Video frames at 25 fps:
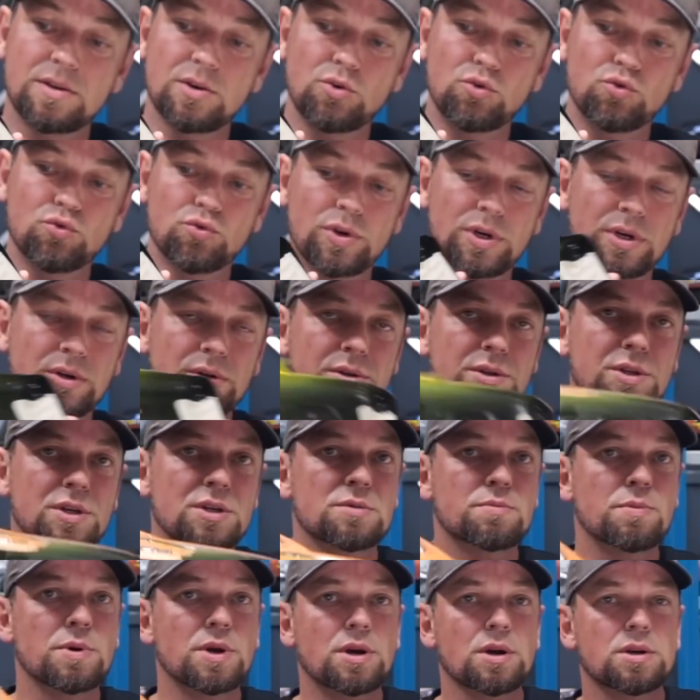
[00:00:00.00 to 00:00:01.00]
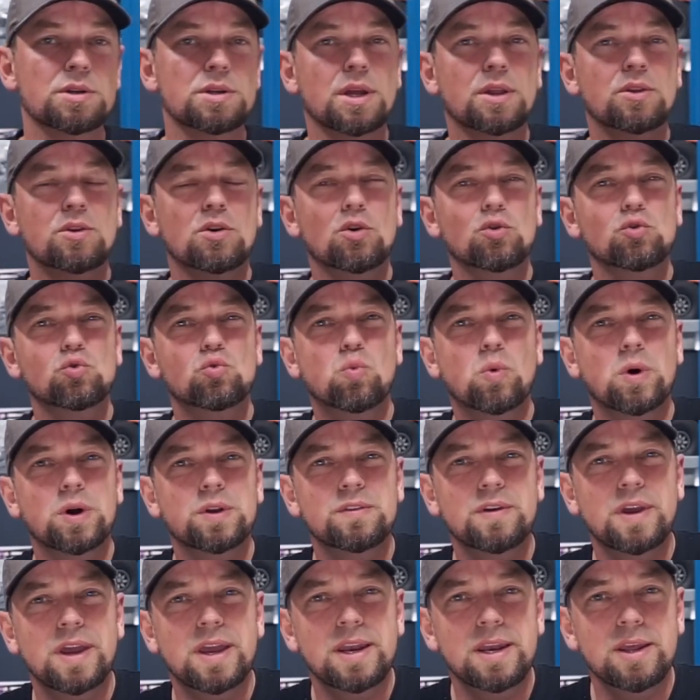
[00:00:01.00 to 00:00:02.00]
the grille just because I don't
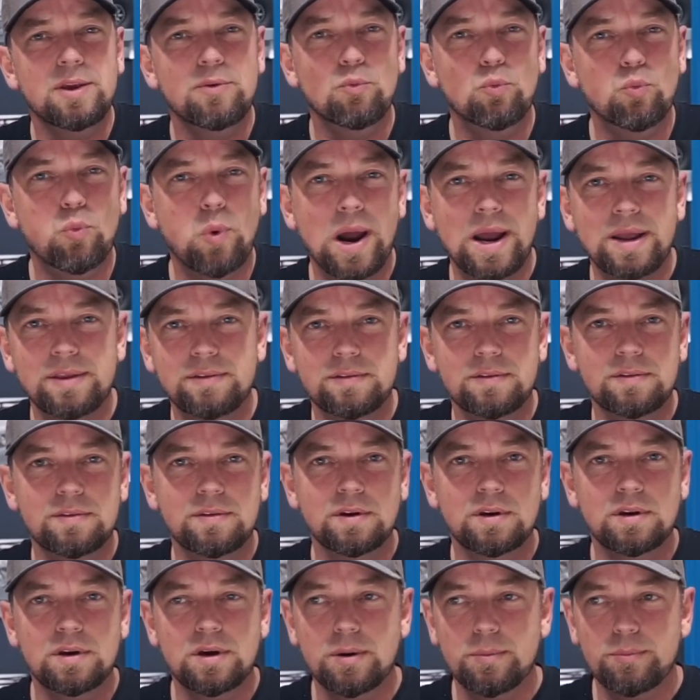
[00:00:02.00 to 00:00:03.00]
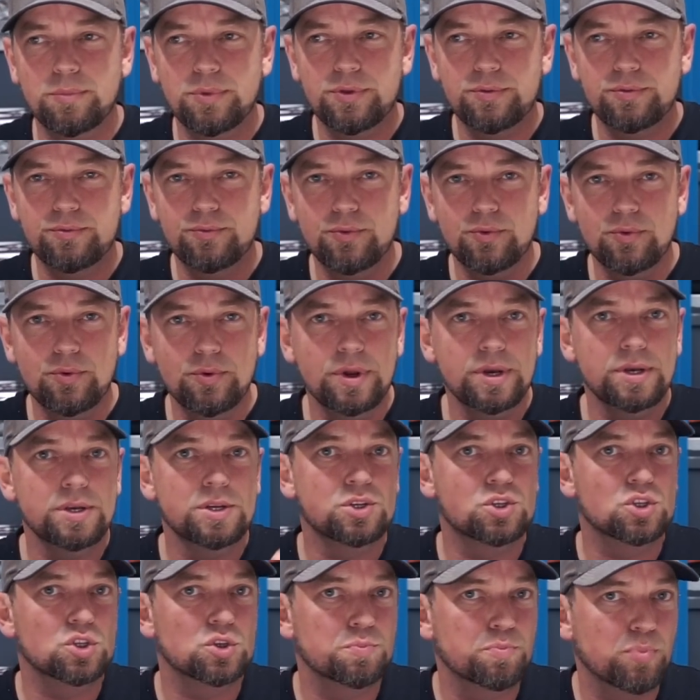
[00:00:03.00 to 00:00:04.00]
want any white to come through in
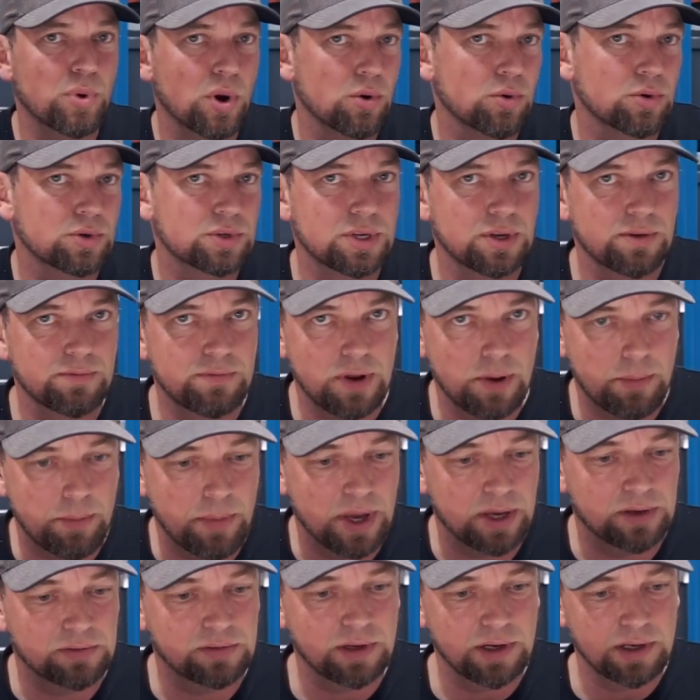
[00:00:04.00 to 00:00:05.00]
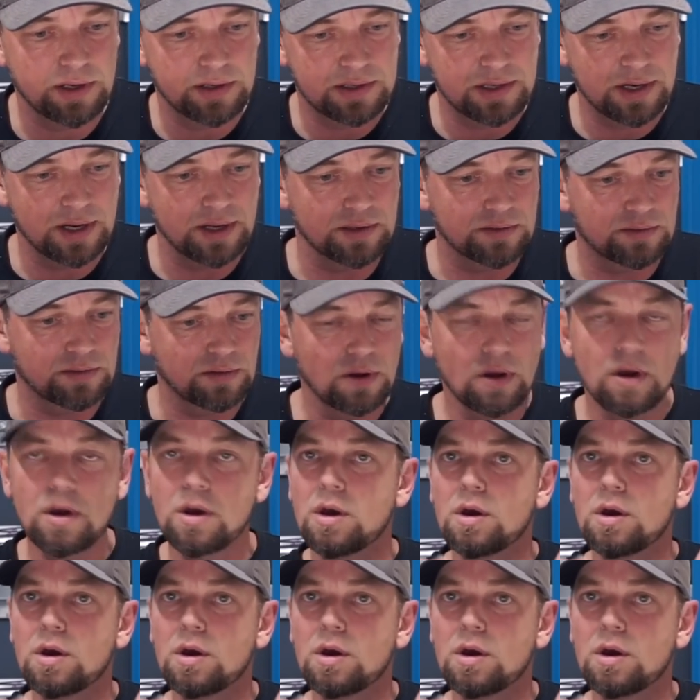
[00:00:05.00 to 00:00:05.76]
the spokes, if that makes any sense.